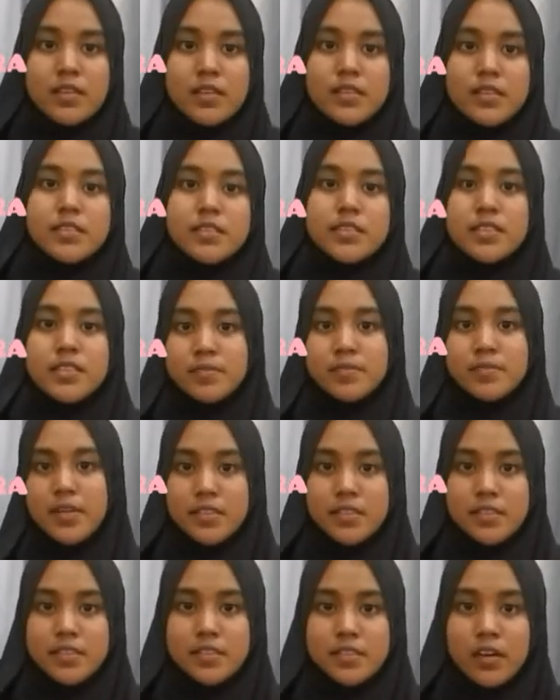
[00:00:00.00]

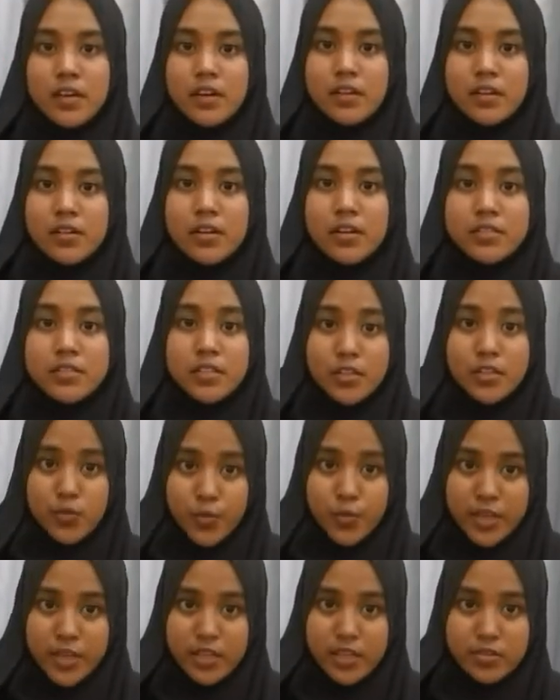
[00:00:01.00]
Systematists are
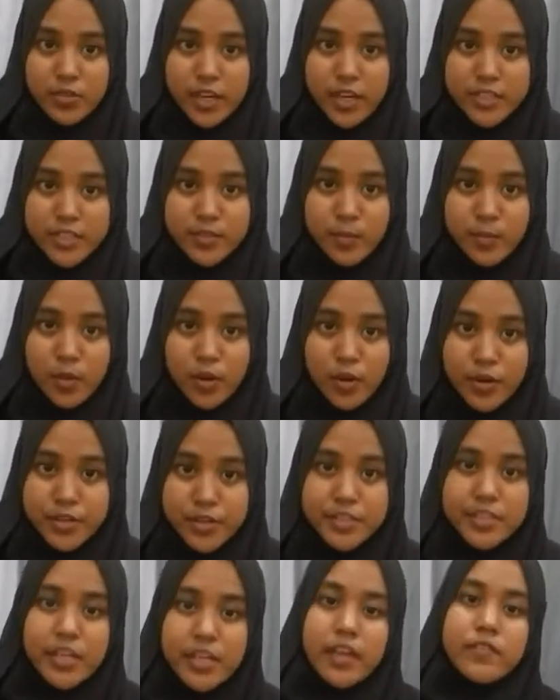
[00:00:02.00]
continuing to explore
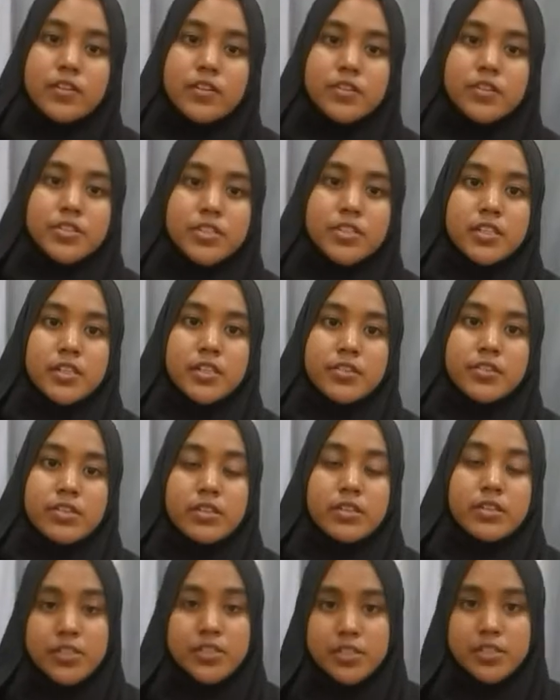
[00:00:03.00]
the evolutionary
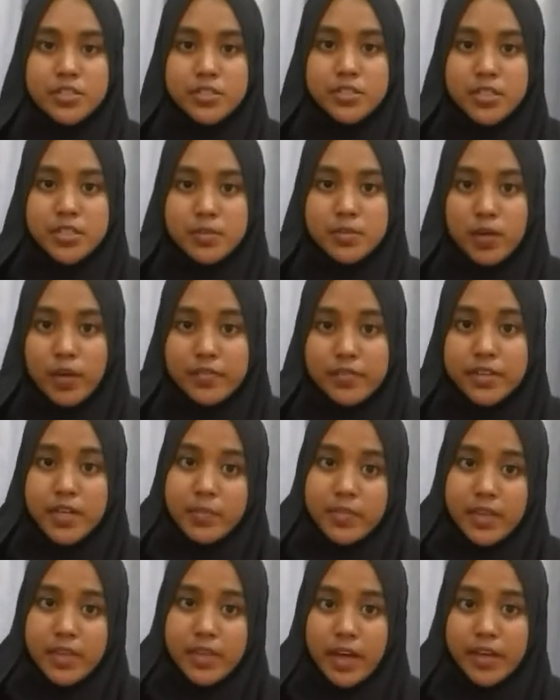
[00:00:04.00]
relationship of the
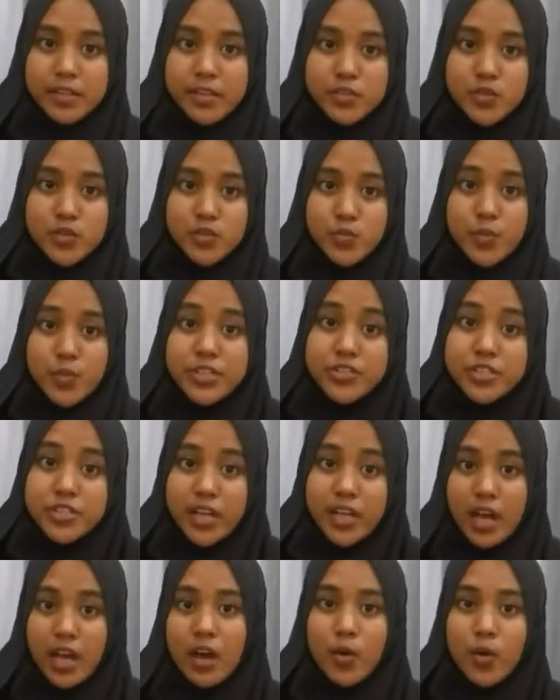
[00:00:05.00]
reptiles, which
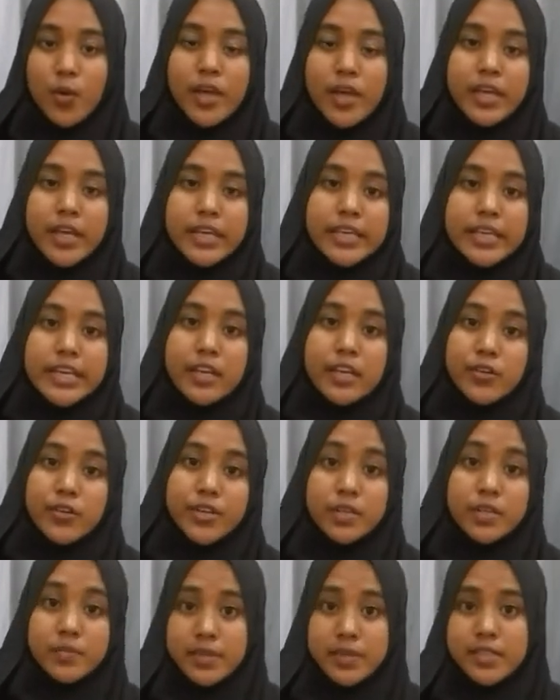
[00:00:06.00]
now
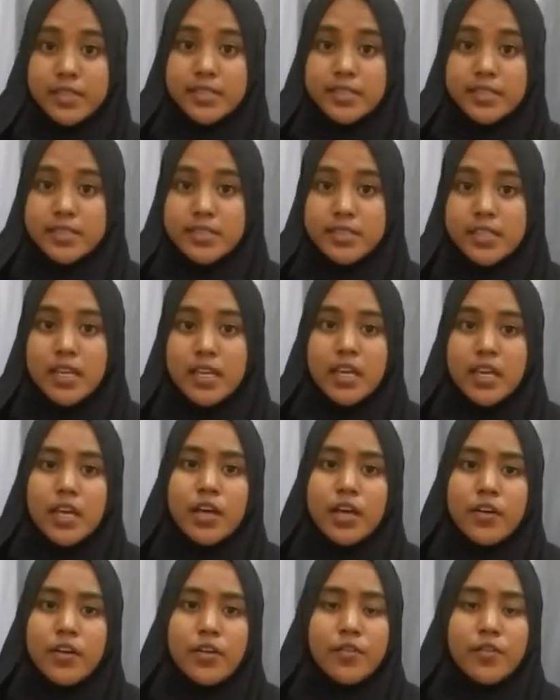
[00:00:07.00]
include the birds.
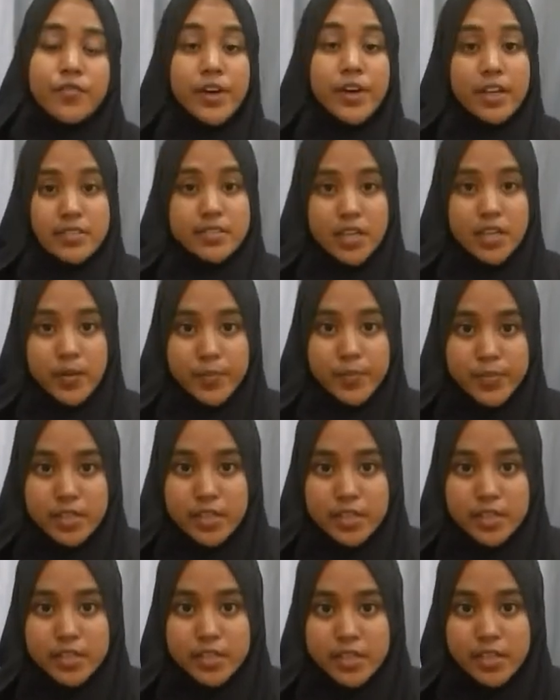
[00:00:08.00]
For
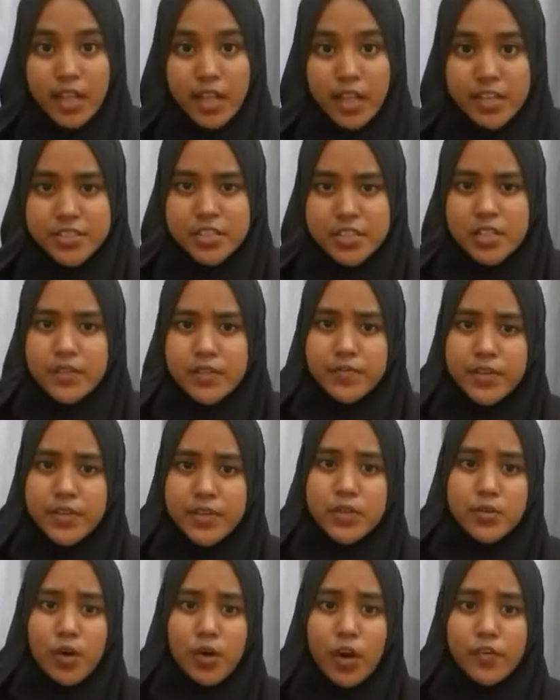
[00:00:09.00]
example, the classical
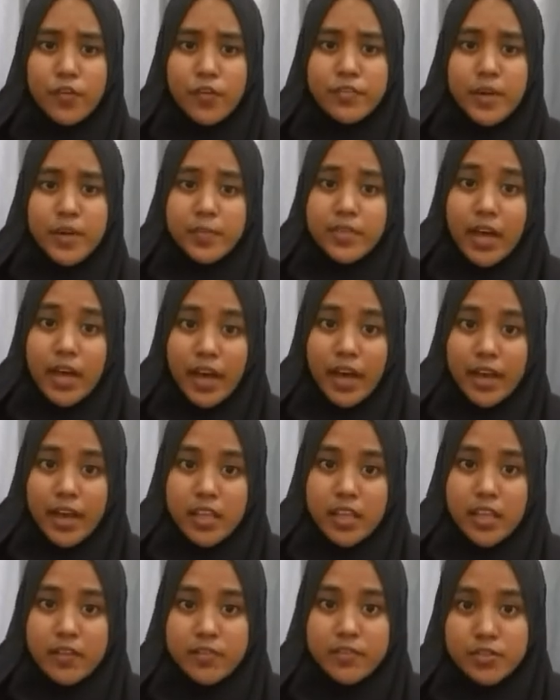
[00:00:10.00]
view of
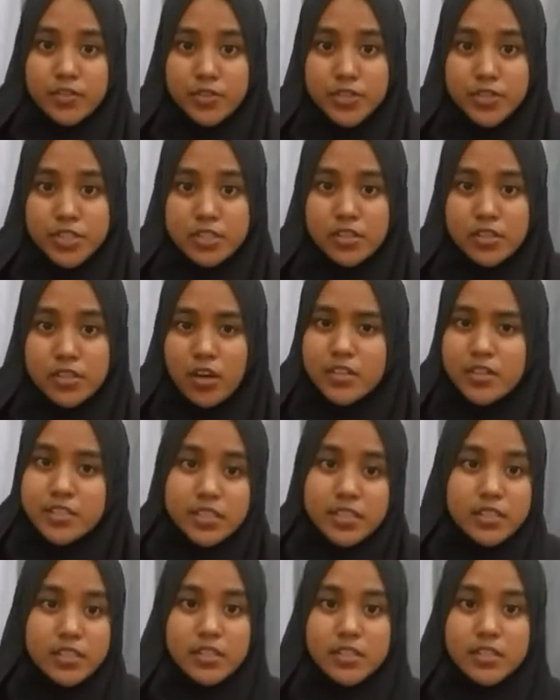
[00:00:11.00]
reptile evolution
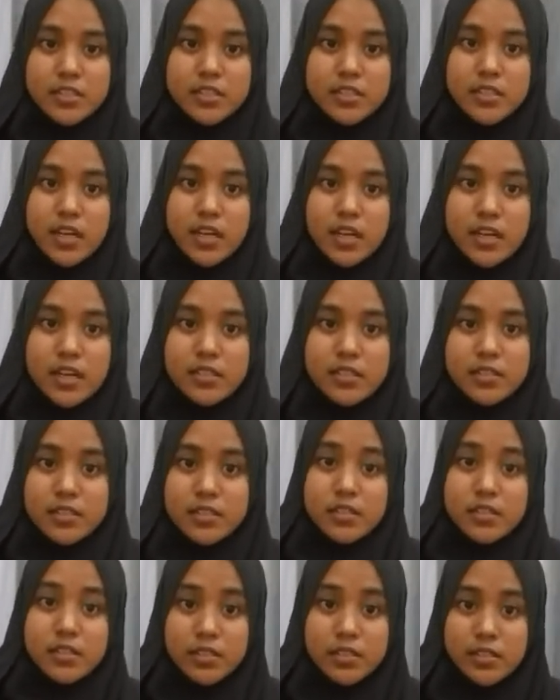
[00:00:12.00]
considers the
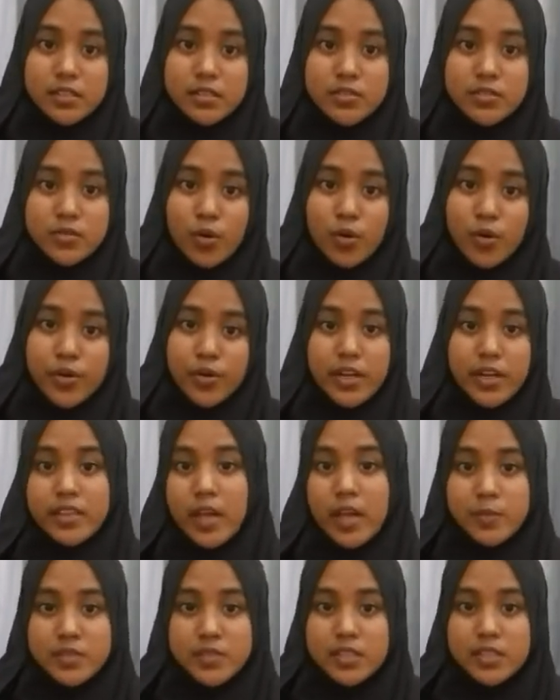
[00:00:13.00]
turtles or
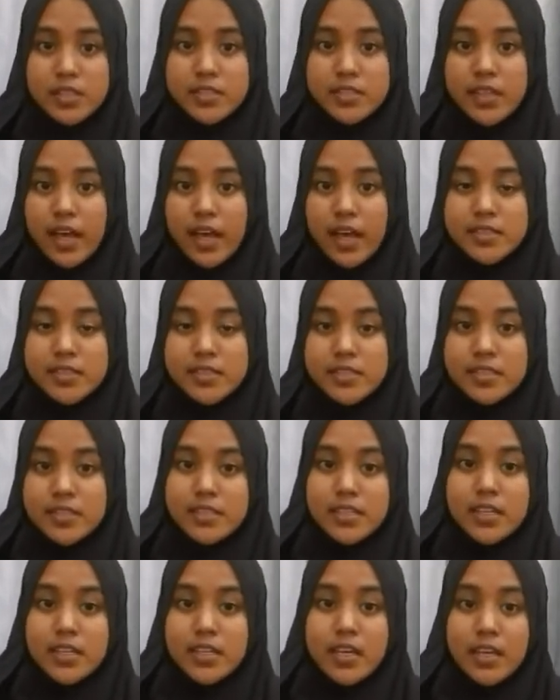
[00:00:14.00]
anapsids
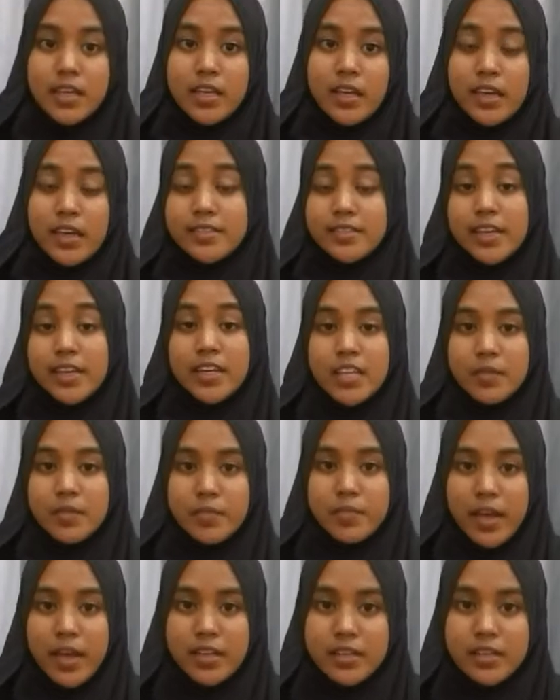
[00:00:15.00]
as an
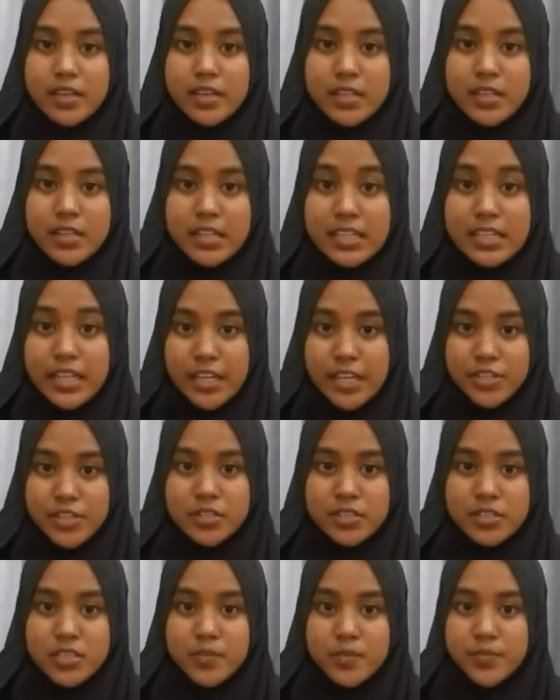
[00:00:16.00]
independent lineage
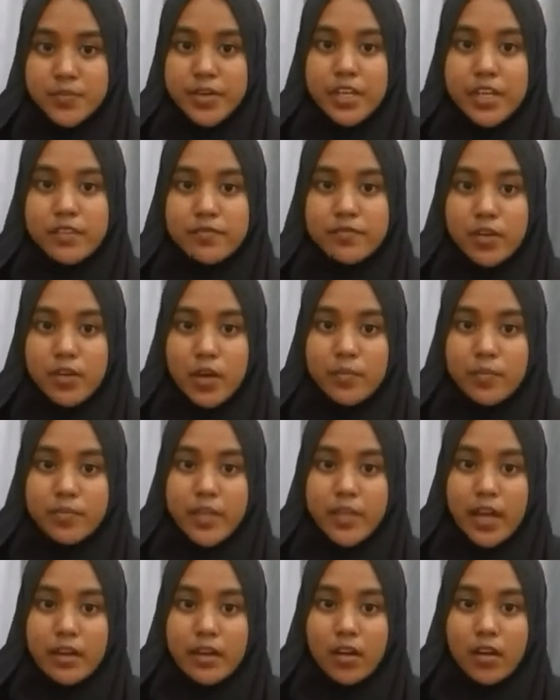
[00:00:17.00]
separate from
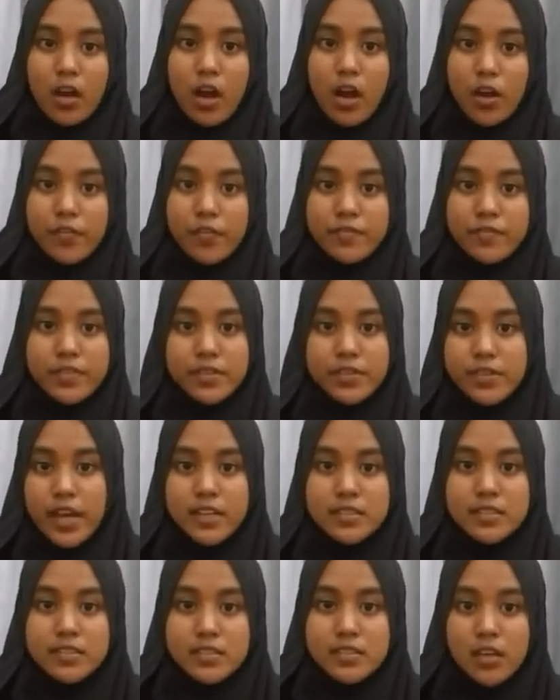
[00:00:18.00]
that of the
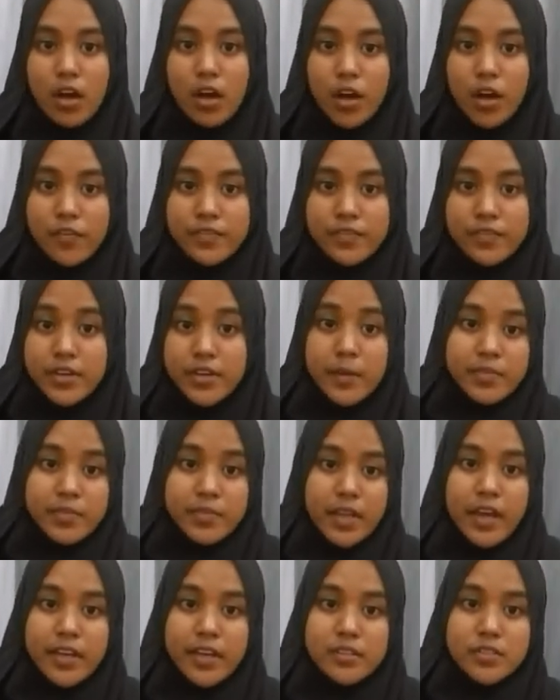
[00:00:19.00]
rest of the
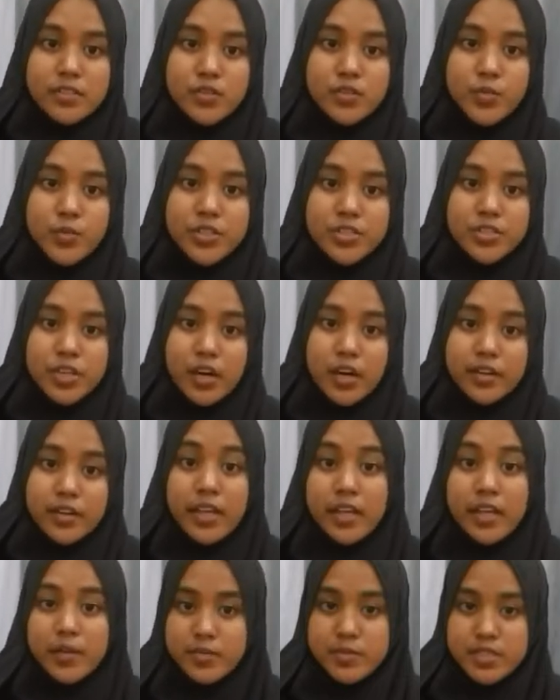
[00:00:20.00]
reptiles, which are
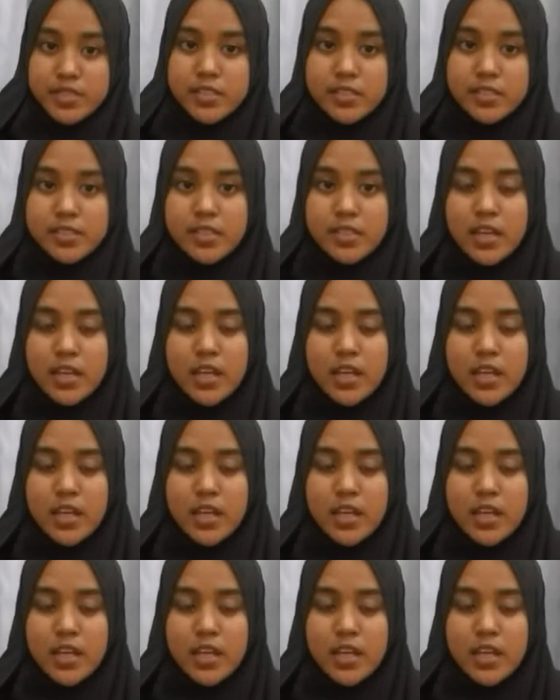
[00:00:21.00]
diapsids.